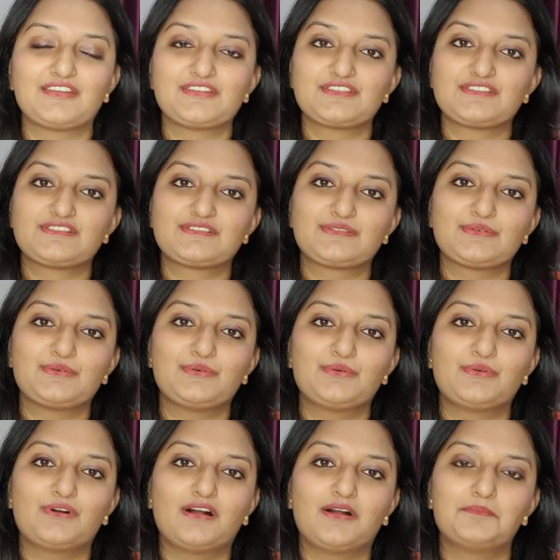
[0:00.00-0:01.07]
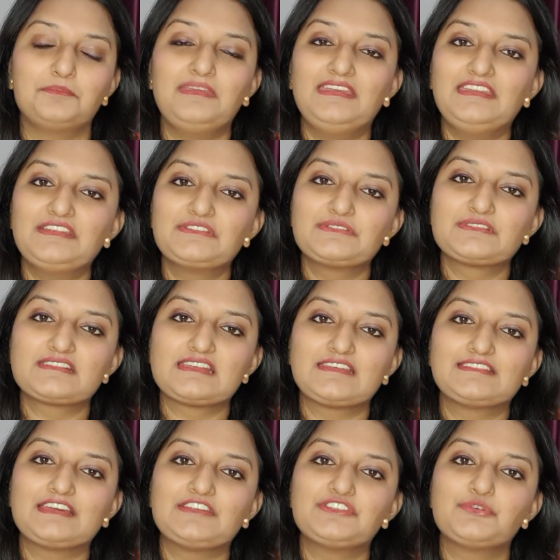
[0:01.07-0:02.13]
So meaning to say
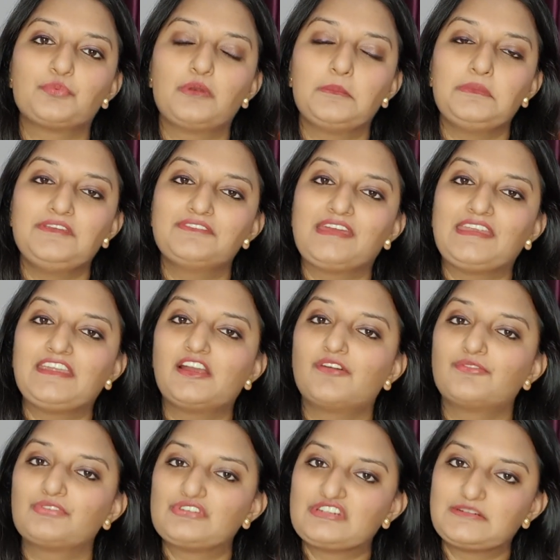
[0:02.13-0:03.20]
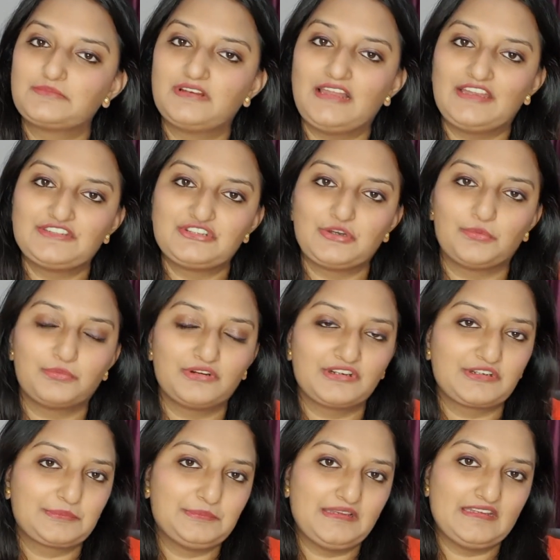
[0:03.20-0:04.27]
that you will be very comfortable at your
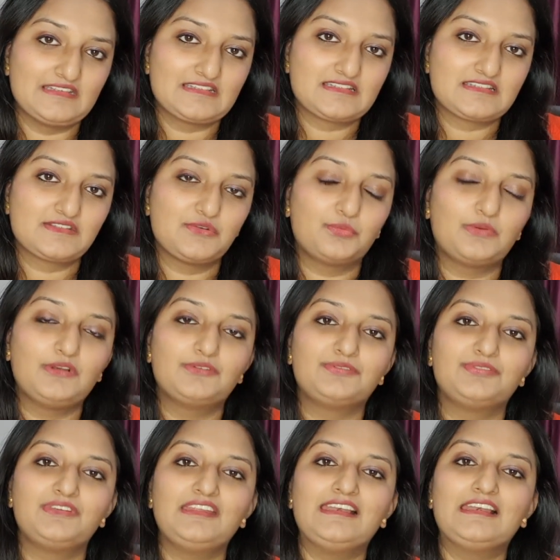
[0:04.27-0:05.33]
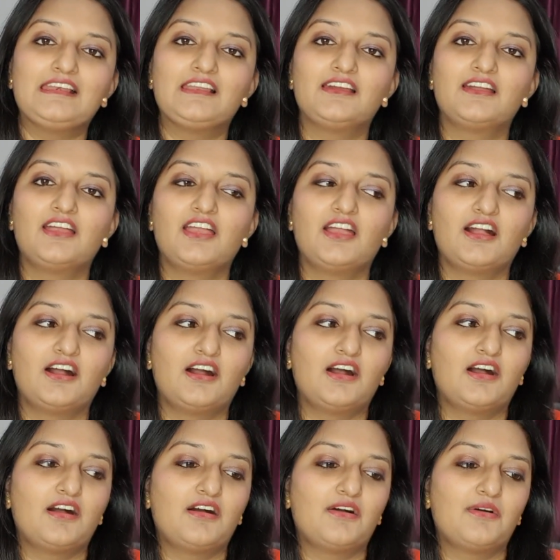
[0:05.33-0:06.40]
workplace. You will feel
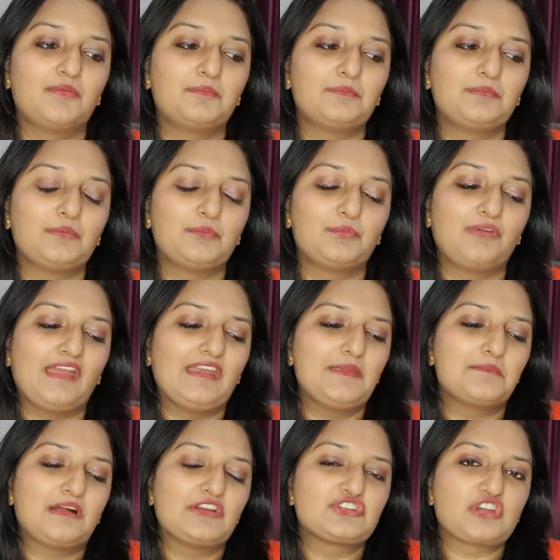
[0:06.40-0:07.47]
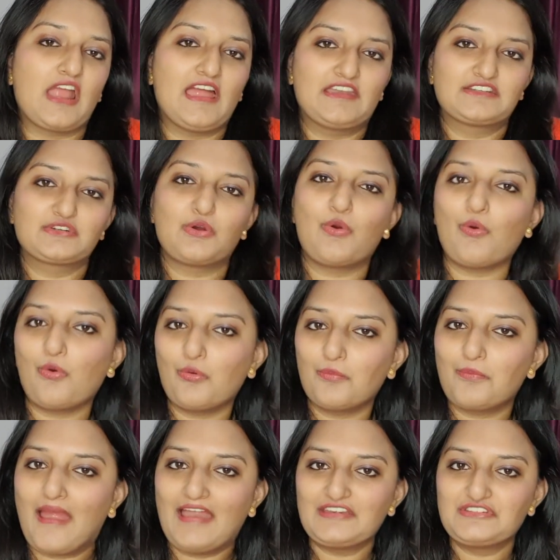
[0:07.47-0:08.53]
very much at
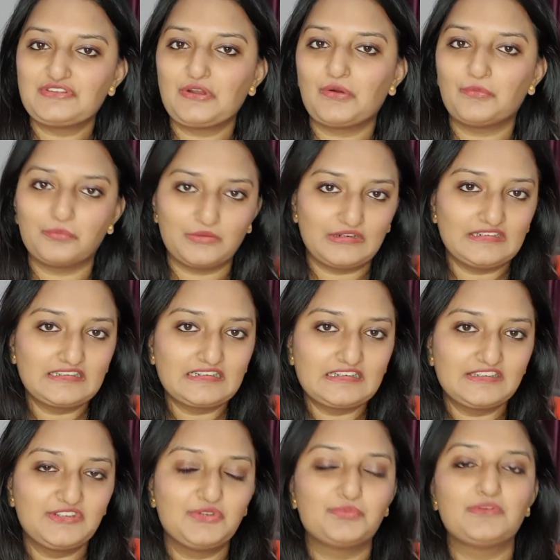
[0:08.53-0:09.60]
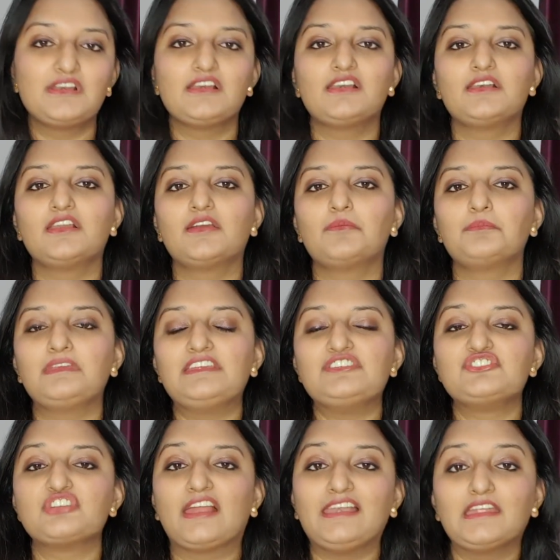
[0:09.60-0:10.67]
home at your work. You will be
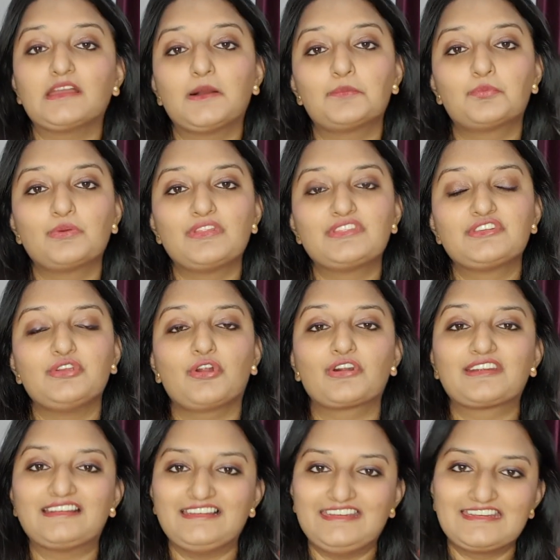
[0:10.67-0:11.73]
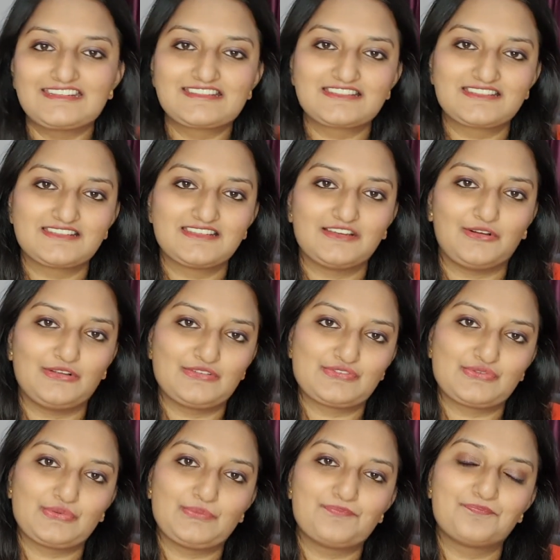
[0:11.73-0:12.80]
gelling up with your colleagues
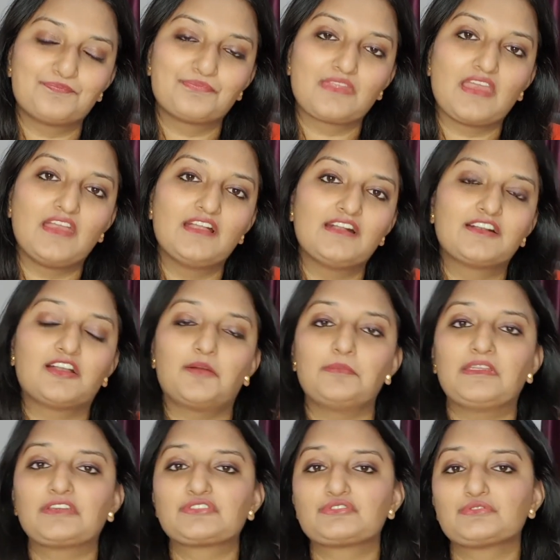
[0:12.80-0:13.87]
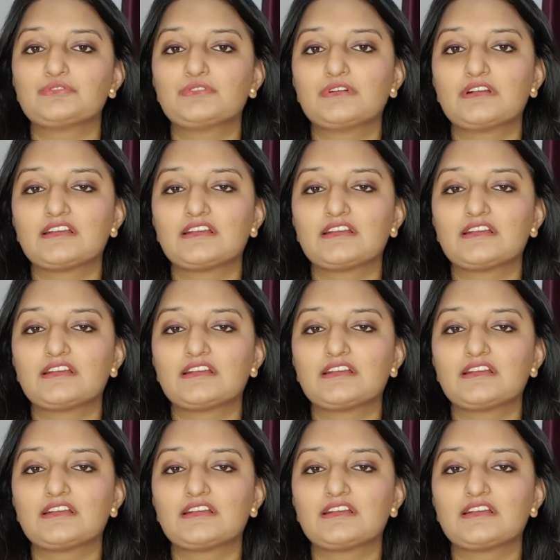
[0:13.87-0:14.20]
also. Coming to